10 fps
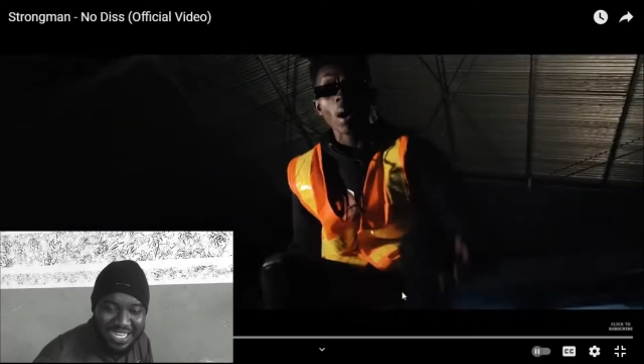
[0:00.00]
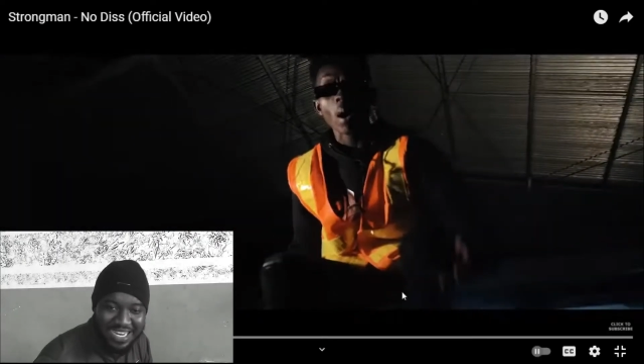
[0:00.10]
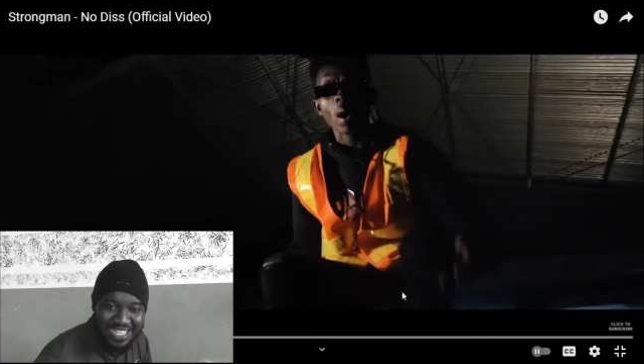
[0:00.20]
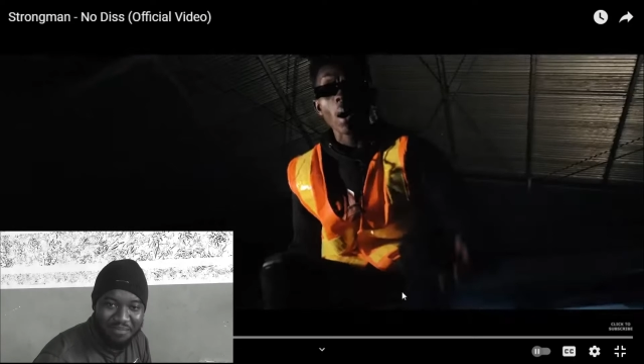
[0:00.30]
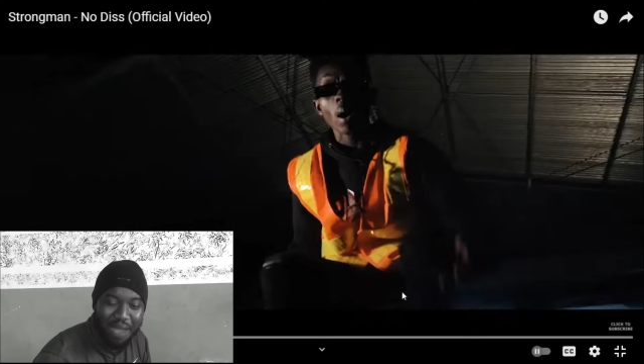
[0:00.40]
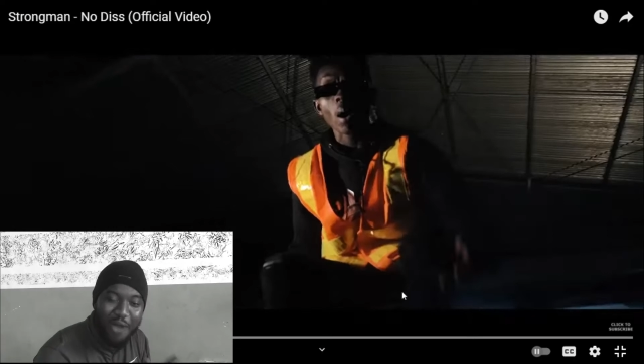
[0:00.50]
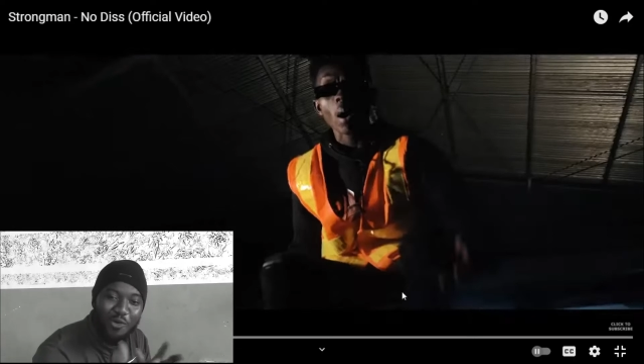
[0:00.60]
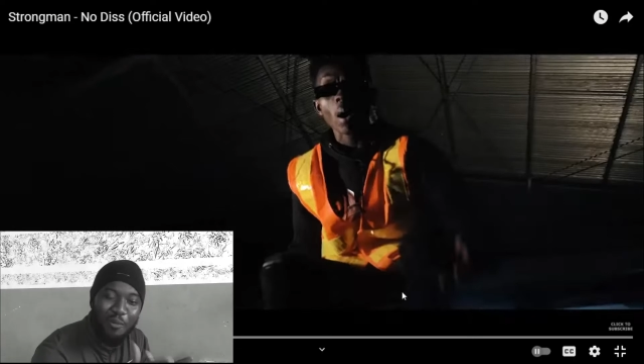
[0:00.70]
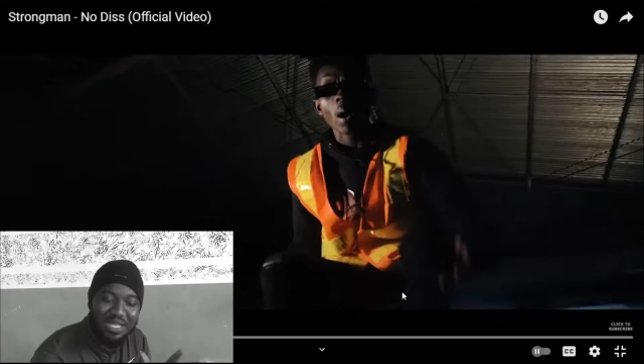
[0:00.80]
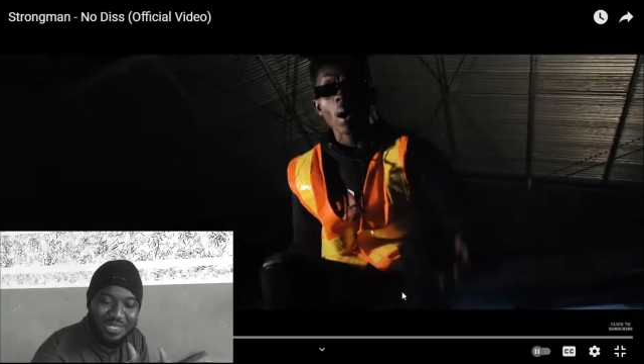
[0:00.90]
we did it in
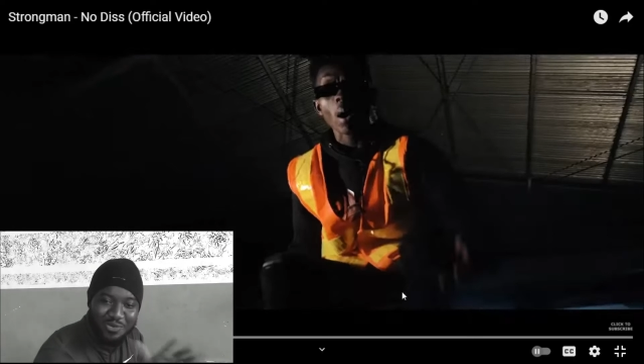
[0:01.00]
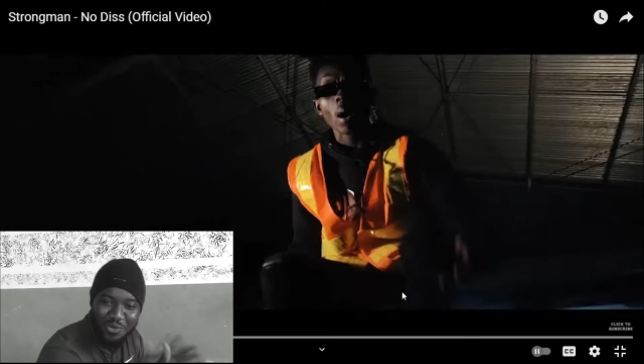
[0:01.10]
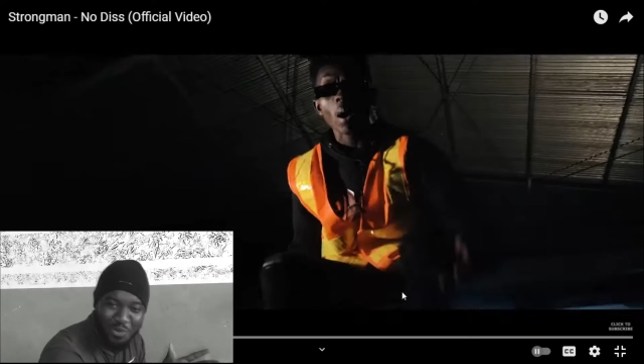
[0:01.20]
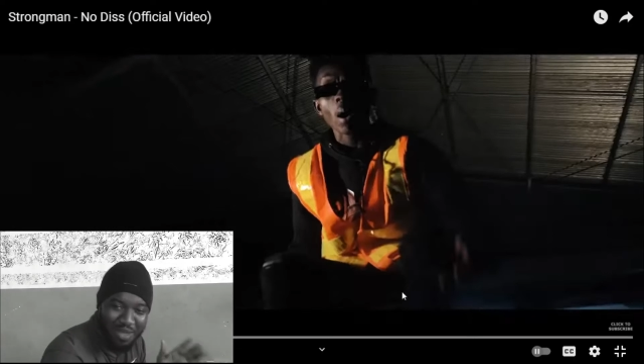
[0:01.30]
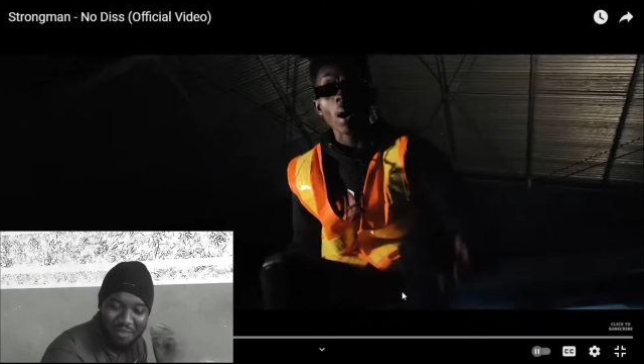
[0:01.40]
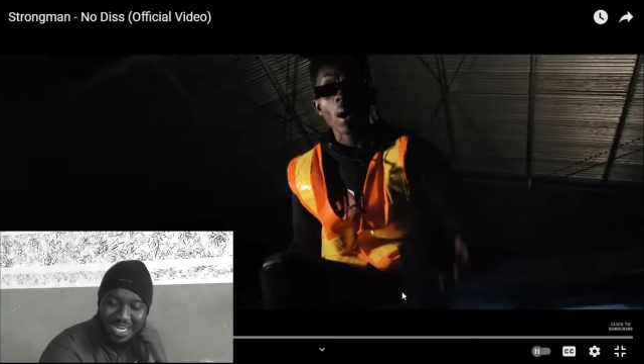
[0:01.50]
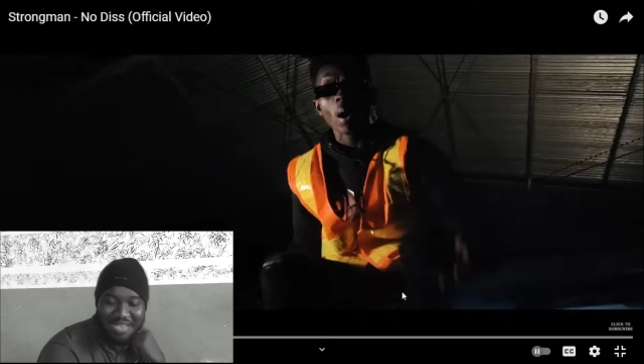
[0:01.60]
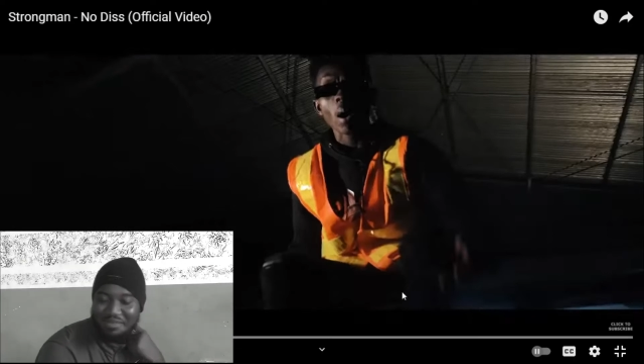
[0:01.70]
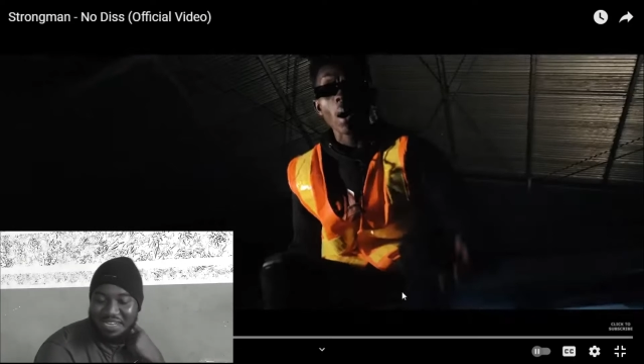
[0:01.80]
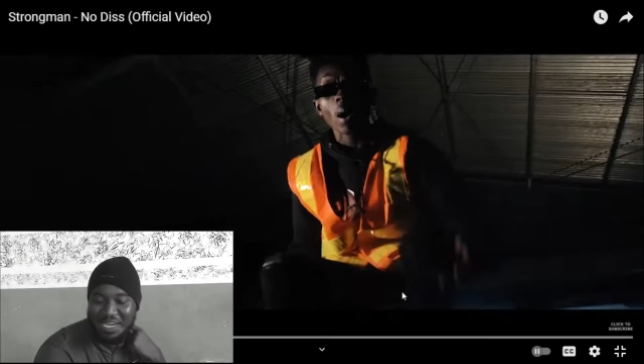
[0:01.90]
Bankumba Jinkuma.
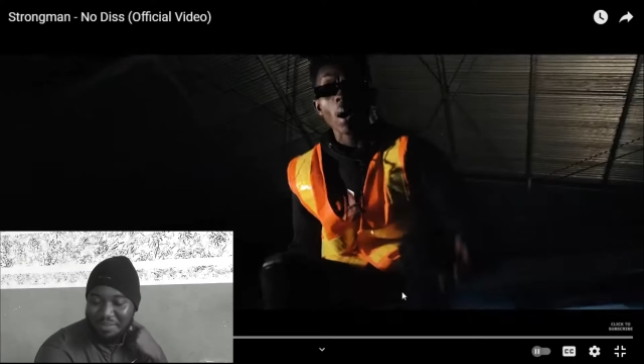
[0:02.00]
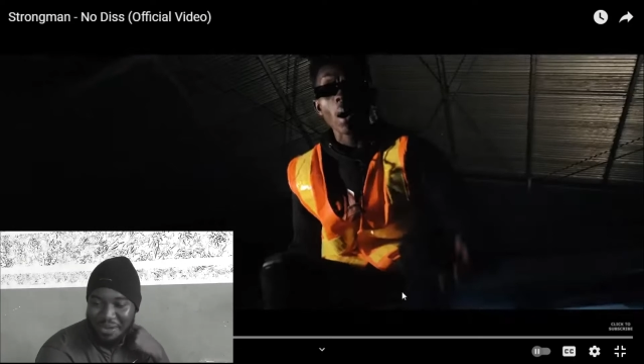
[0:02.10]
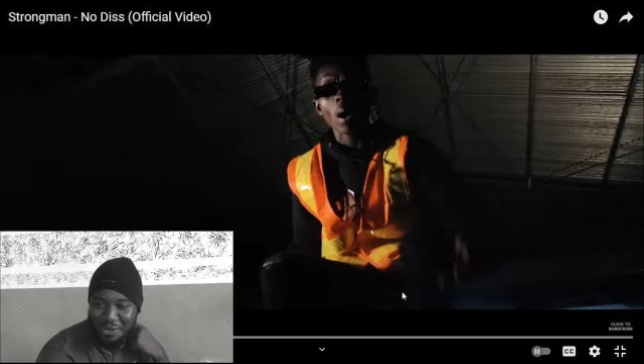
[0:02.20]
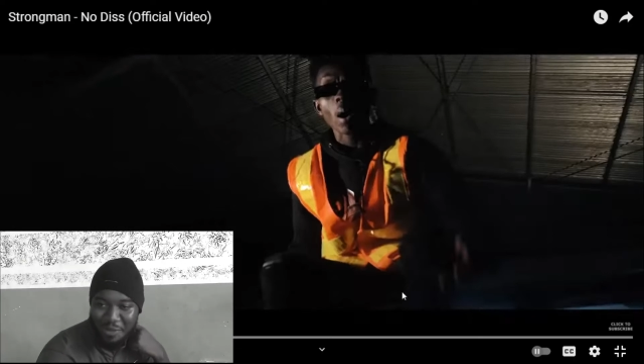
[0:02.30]
Maybe I'm meaning to go,